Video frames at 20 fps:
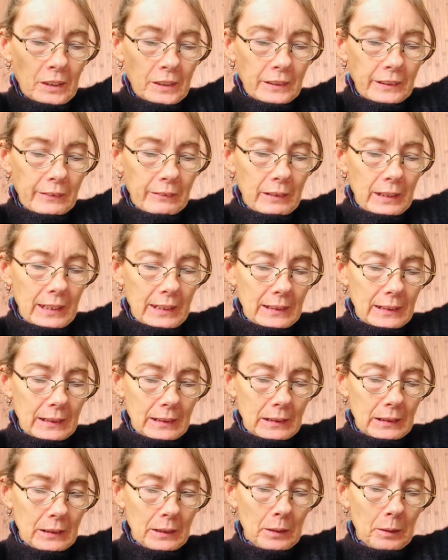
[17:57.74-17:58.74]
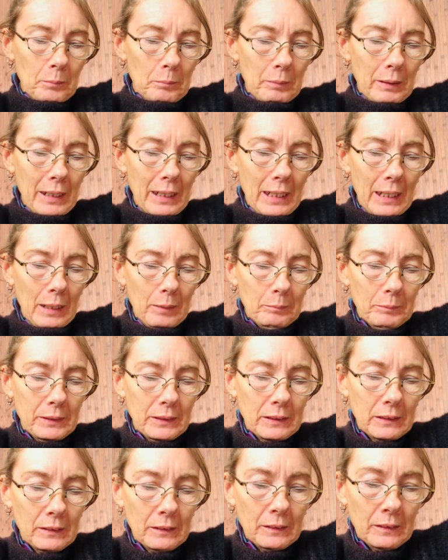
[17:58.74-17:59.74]
So let's
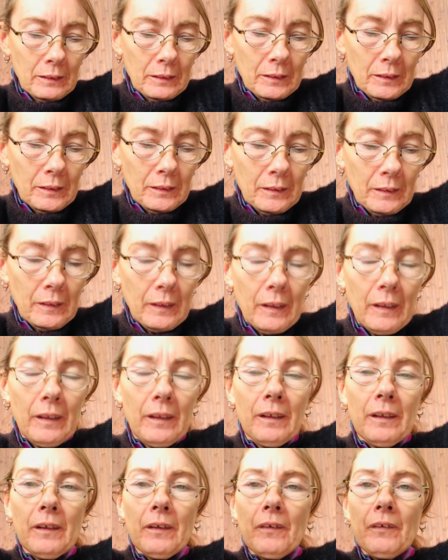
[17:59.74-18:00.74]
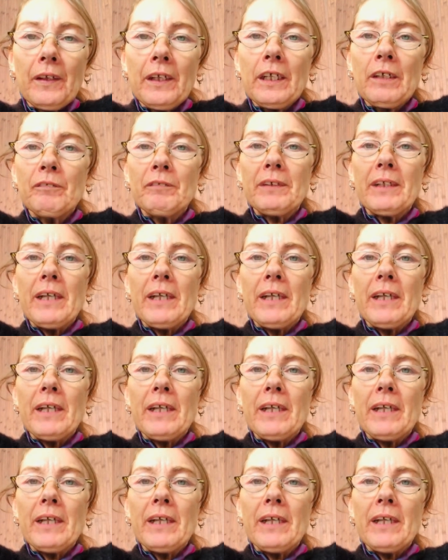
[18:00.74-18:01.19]
perhaps think of